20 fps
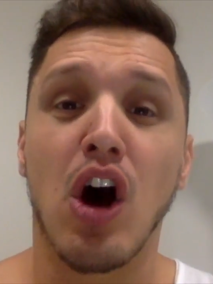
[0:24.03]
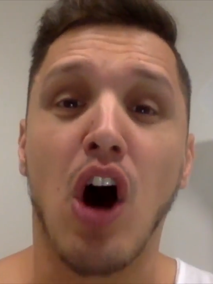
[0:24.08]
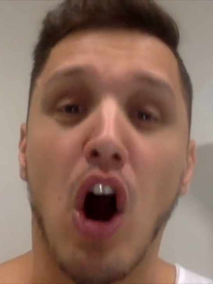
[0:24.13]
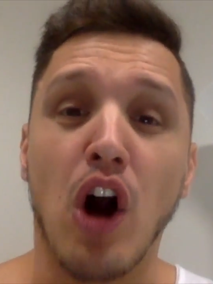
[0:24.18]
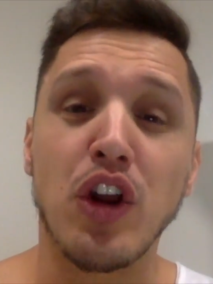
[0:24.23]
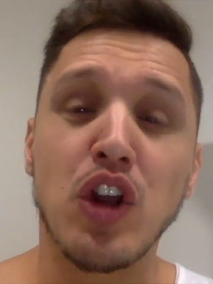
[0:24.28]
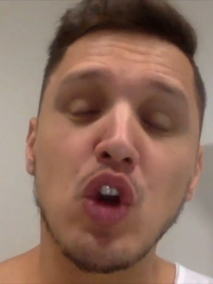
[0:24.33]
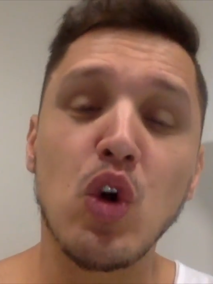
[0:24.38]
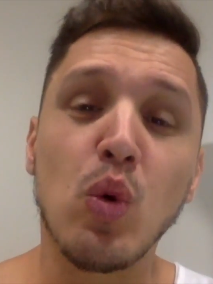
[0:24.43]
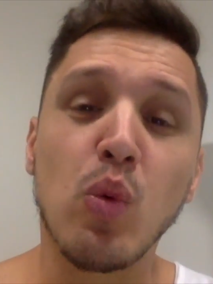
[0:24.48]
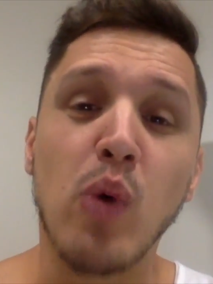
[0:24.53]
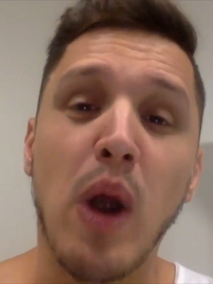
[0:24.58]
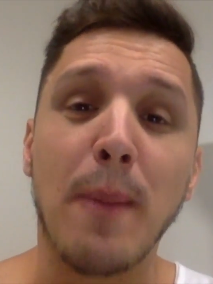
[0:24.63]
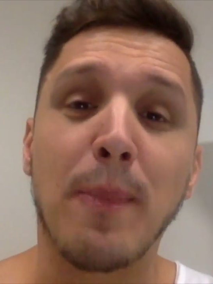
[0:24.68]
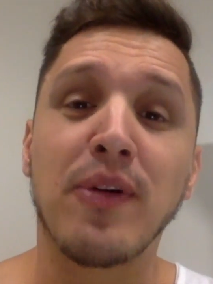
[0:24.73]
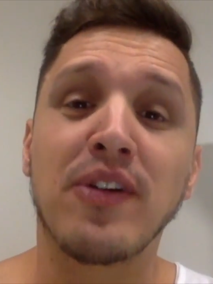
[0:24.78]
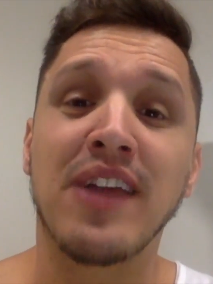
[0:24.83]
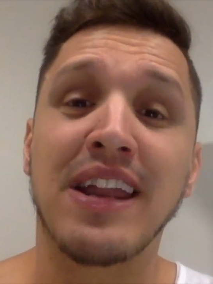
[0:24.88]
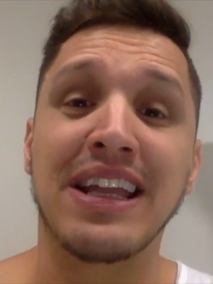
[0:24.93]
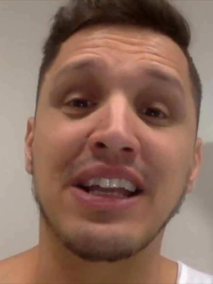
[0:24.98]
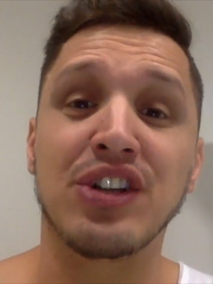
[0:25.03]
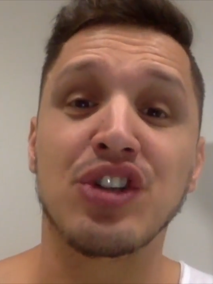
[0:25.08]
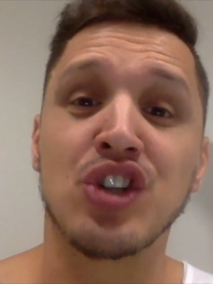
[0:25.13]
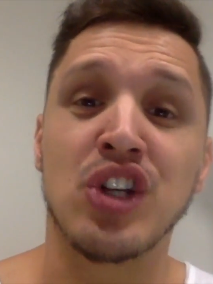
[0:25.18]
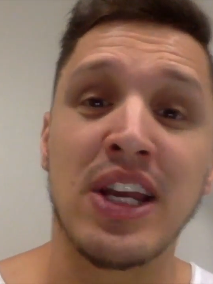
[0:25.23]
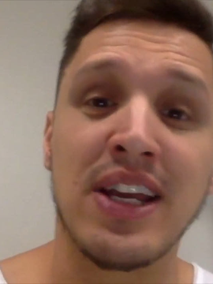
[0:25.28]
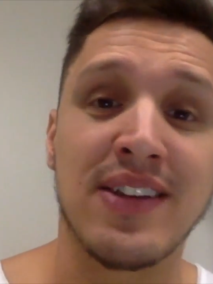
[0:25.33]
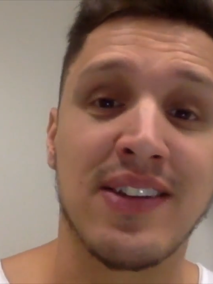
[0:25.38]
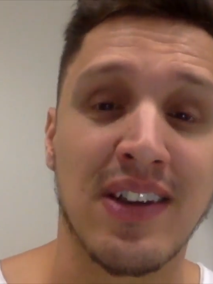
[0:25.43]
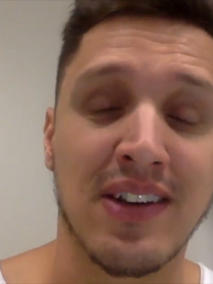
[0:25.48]
Are you representing
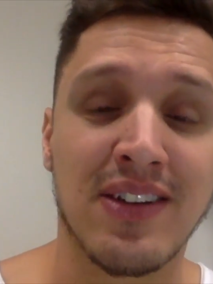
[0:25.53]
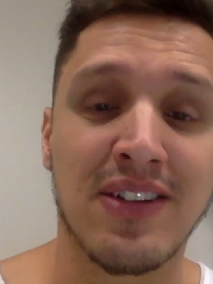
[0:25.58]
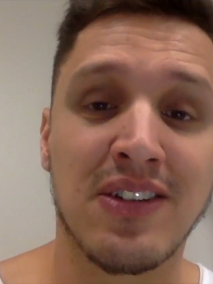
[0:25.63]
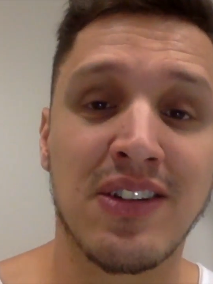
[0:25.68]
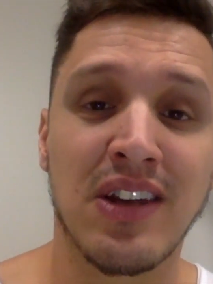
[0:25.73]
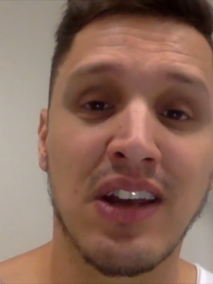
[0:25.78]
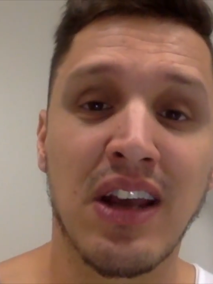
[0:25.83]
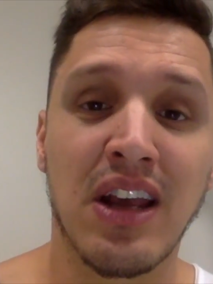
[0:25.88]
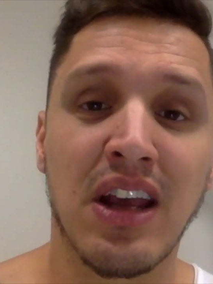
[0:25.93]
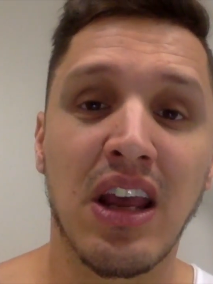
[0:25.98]
Jesus